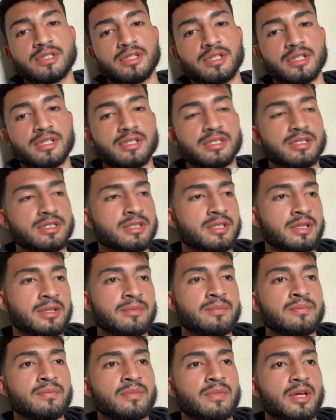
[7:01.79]
list.
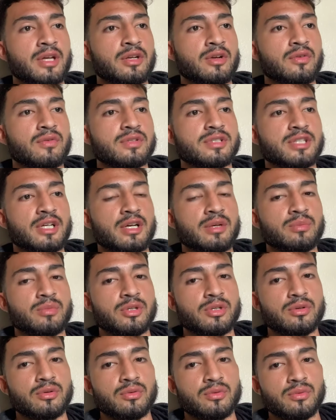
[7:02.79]
And over time,
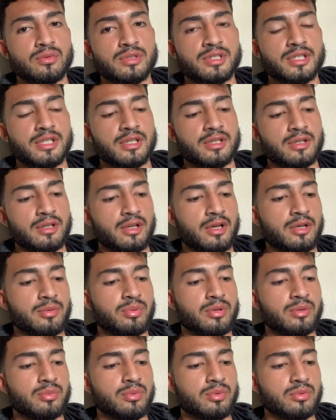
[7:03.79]
you'll see a lot of
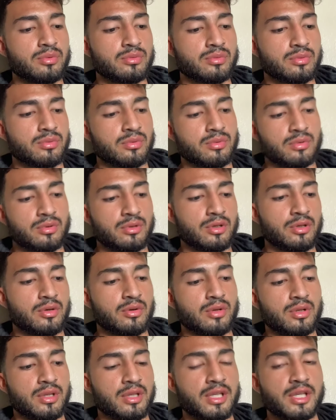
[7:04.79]
people
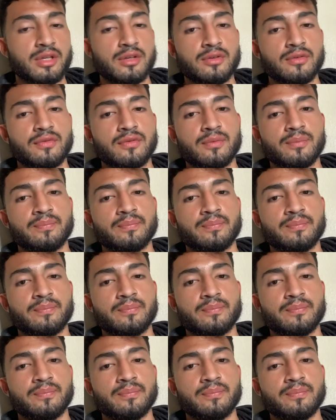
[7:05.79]
leave.